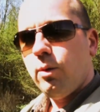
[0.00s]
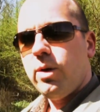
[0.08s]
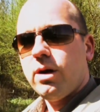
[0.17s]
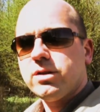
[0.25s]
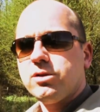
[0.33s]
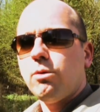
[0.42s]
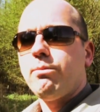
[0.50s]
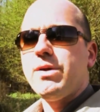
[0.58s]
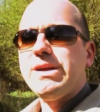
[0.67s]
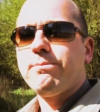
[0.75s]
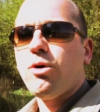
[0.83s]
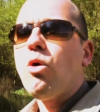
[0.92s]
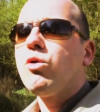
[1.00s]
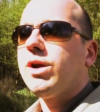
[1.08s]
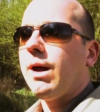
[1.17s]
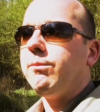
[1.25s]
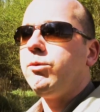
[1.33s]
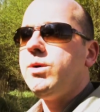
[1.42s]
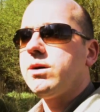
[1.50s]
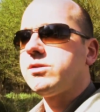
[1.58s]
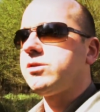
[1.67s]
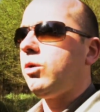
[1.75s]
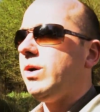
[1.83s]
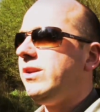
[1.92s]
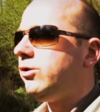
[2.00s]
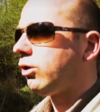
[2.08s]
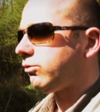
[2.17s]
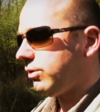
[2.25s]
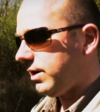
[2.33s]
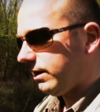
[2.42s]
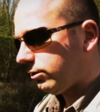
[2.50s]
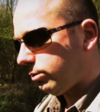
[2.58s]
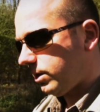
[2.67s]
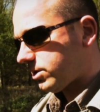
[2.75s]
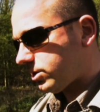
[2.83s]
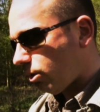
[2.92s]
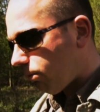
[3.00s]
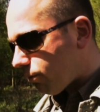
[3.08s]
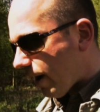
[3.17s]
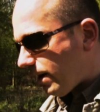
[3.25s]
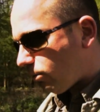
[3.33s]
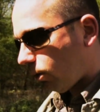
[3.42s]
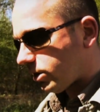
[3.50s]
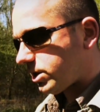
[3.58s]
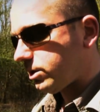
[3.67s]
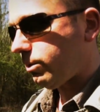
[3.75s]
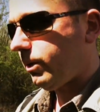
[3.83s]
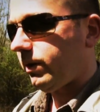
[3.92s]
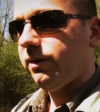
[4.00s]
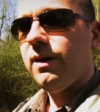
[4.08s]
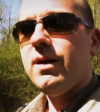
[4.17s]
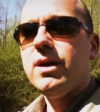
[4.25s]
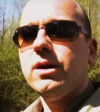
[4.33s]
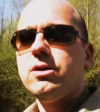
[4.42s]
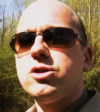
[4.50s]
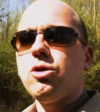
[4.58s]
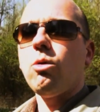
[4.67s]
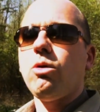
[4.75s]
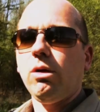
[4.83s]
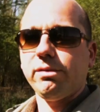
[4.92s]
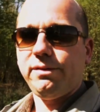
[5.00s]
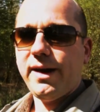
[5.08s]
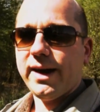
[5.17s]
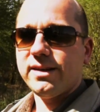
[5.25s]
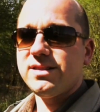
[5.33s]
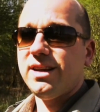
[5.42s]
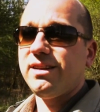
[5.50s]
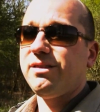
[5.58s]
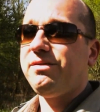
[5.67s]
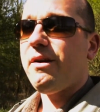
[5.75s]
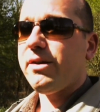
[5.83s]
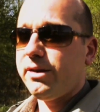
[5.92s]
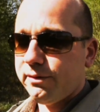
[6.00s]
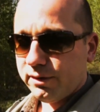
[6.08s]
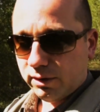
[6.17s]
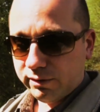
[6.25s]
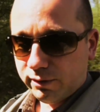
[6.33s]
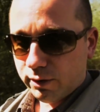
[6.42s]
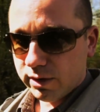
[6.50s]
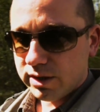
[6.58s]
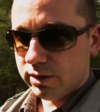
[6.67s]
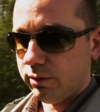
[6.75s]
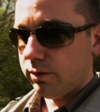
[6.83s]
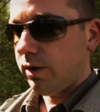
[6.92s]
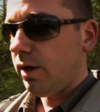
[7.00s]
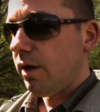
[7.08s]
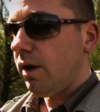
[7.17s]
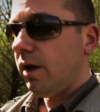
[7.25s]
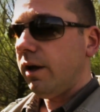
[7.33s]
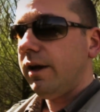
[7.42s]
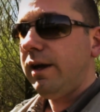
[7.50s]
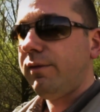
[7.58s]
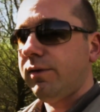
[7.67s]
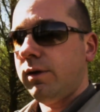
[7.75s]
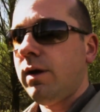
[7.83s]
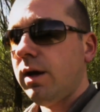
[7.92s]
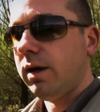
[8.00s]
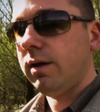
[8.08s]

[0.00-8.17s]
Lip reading: we are so pre-programmed, we are so indoctrinated, we are so brainwashed with the so-called facts that it's very difficult for us to even